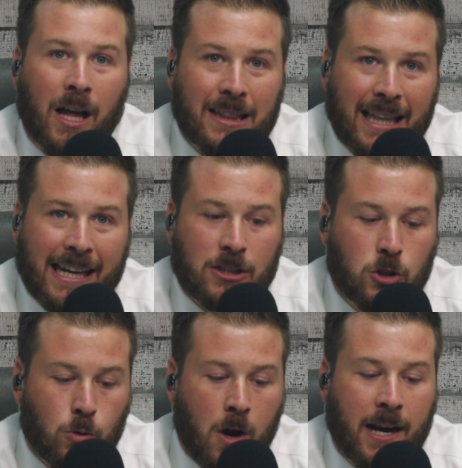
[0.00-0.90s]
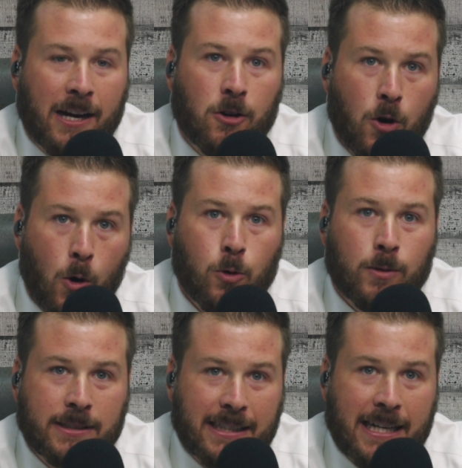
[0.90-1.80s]
electronic
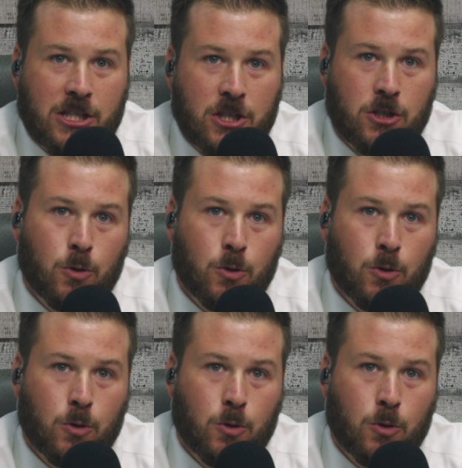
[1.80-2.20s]
notarization